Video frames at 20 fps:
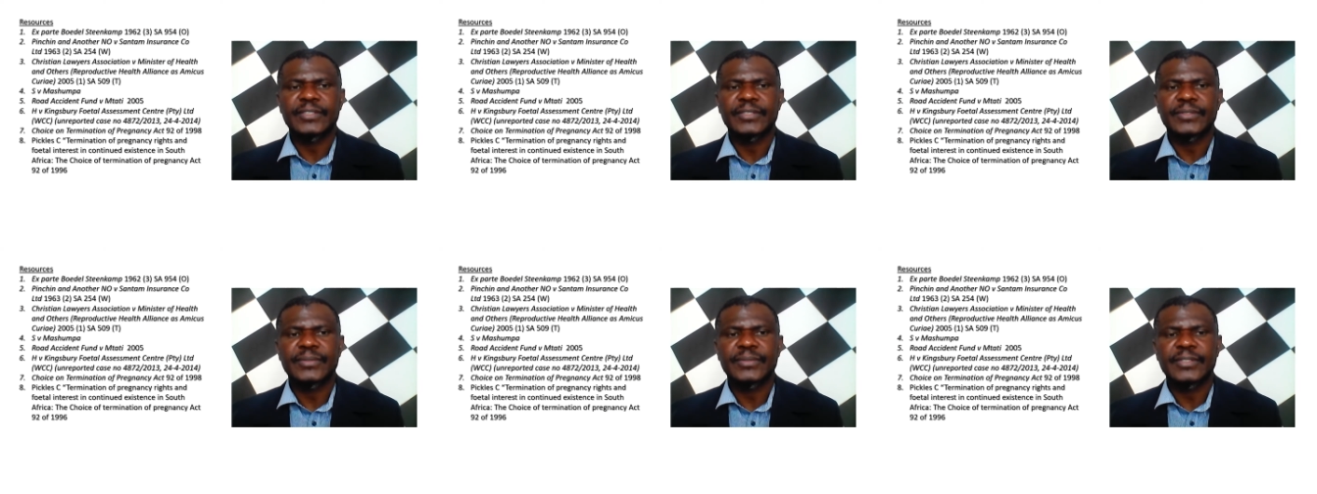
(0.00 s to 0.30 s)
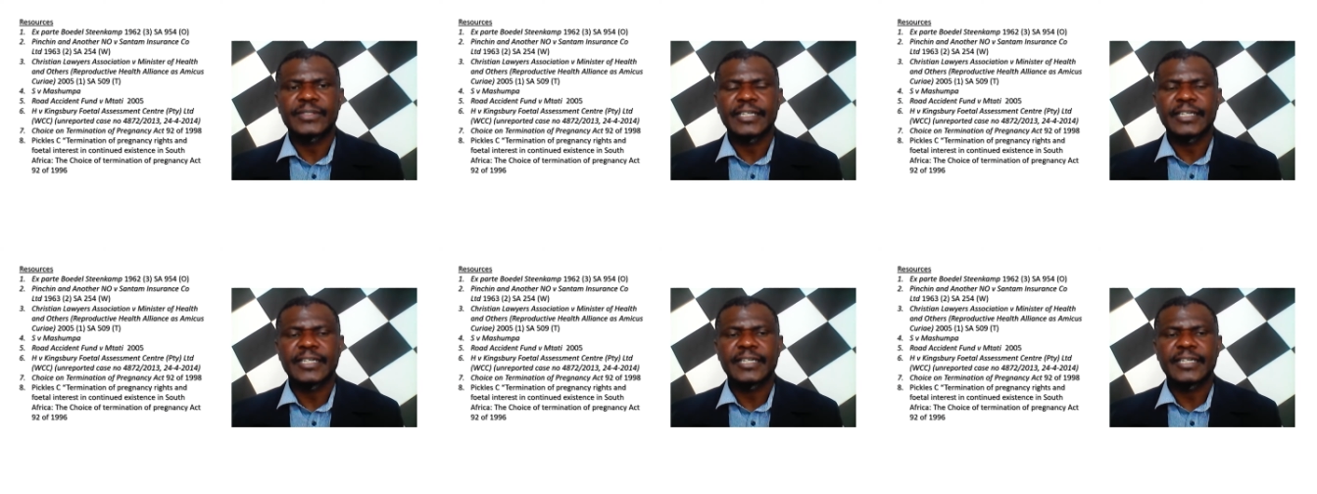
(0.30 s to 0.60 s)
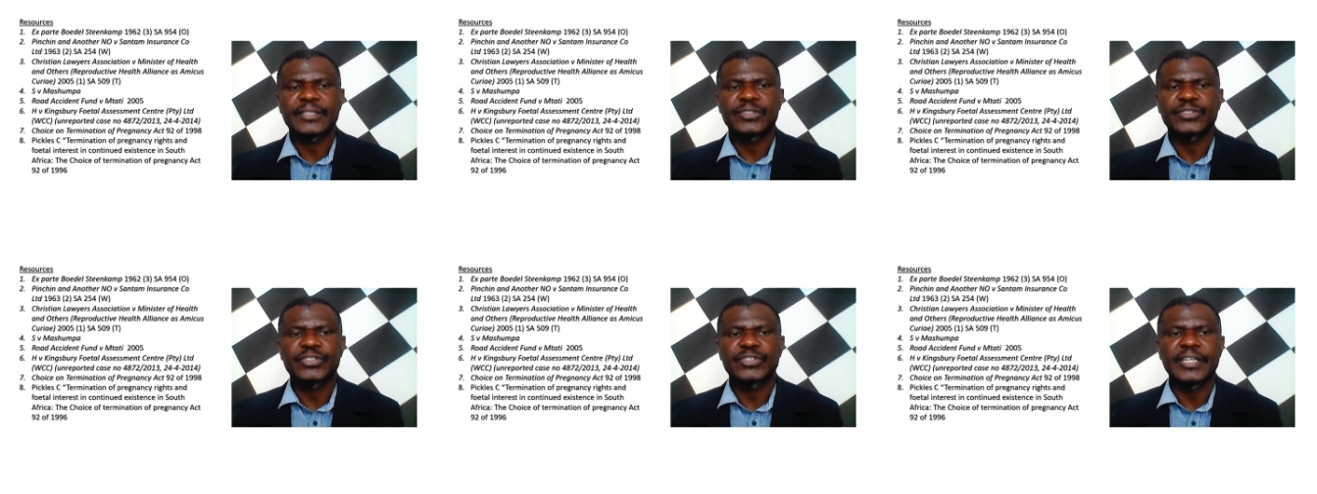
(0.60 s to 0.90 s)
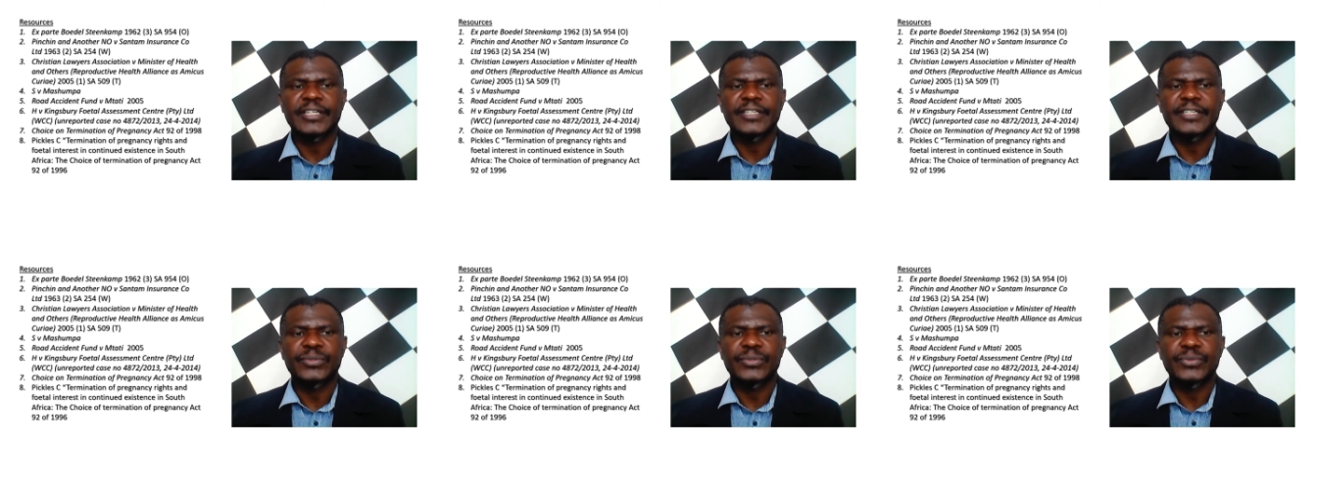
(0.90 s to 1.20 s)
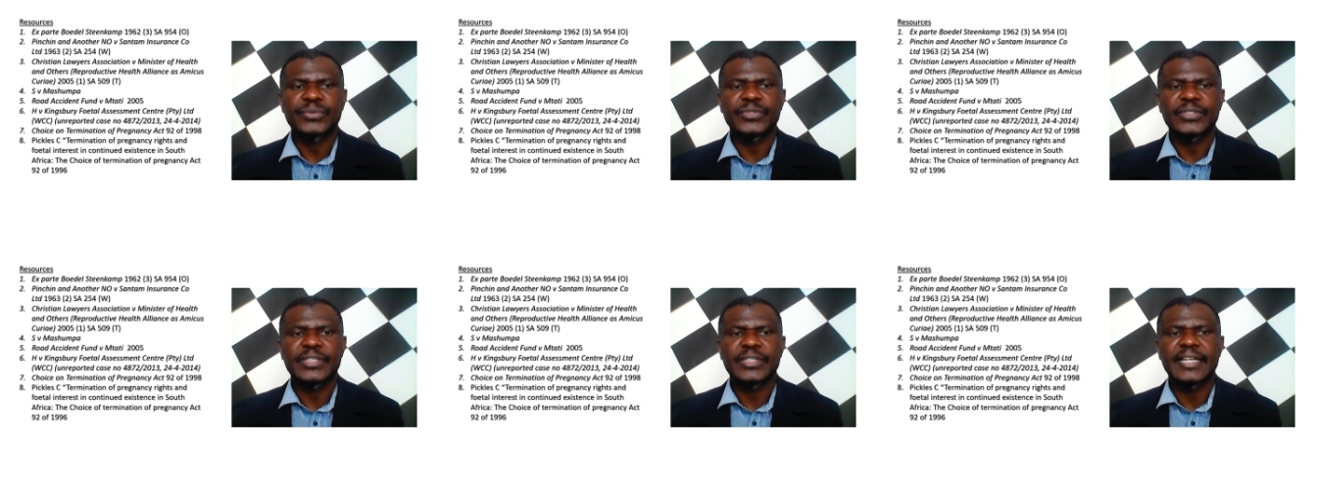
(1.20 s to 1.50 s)
take a journey
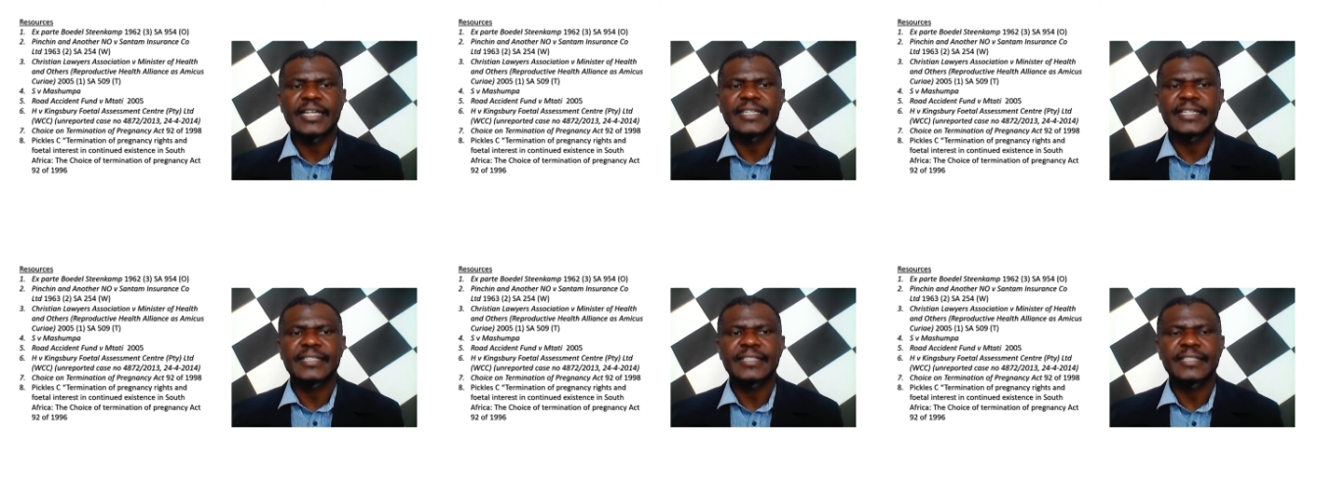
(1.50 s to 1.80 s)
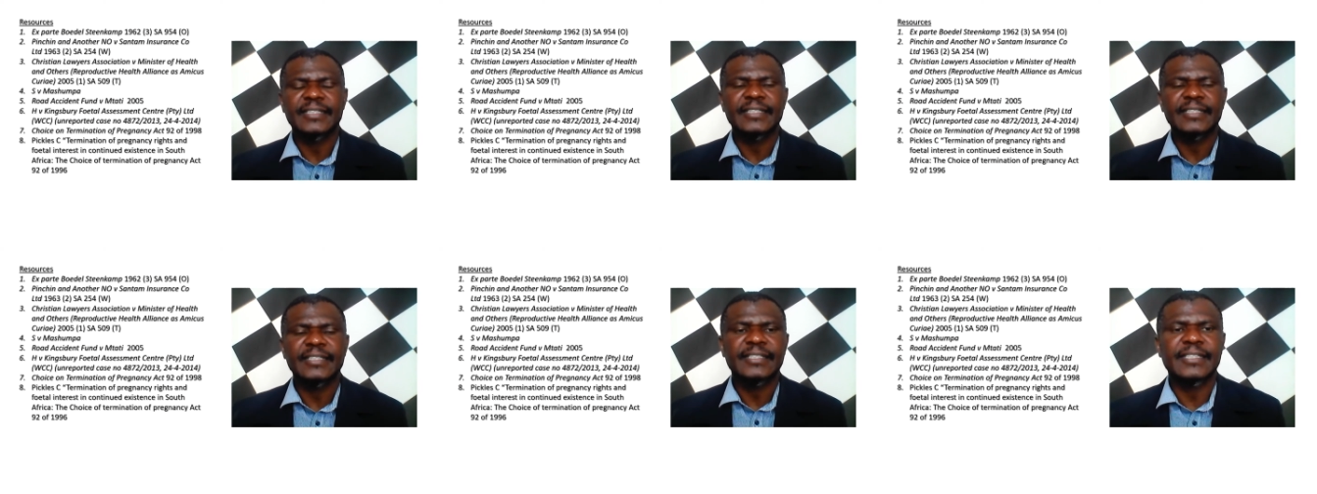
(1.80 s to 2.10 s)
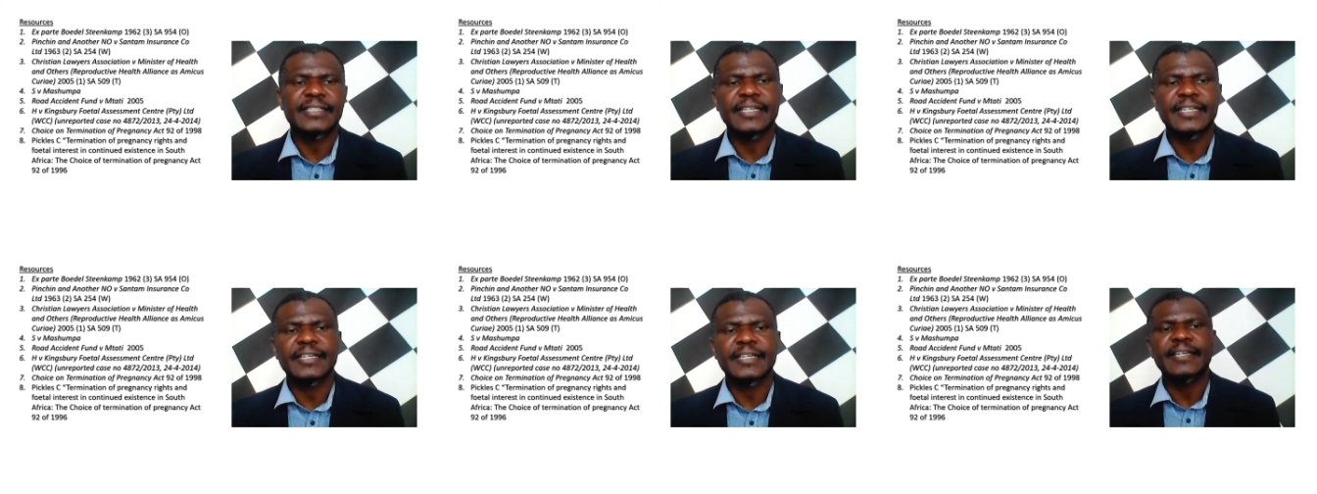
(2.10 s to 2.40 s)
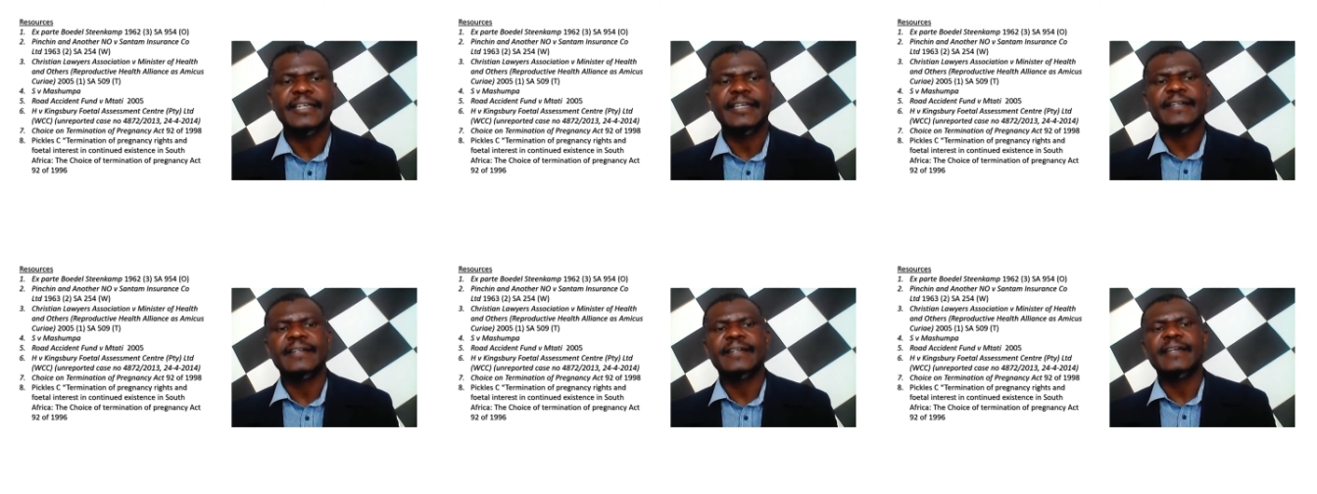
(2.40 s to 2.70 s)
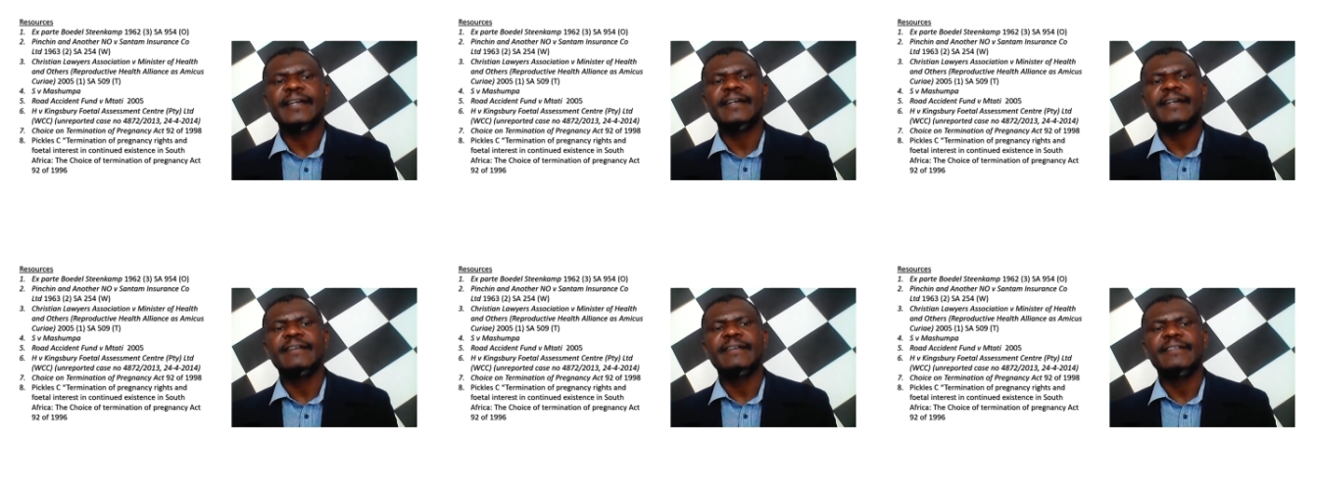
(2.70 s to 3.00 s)
to study this
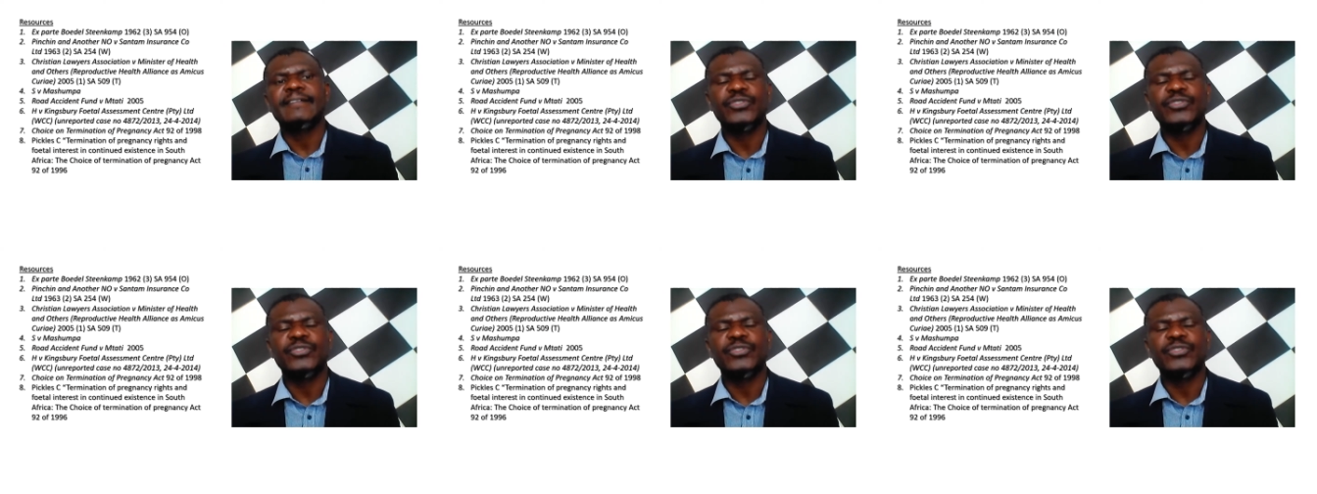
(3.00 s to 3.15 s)
area,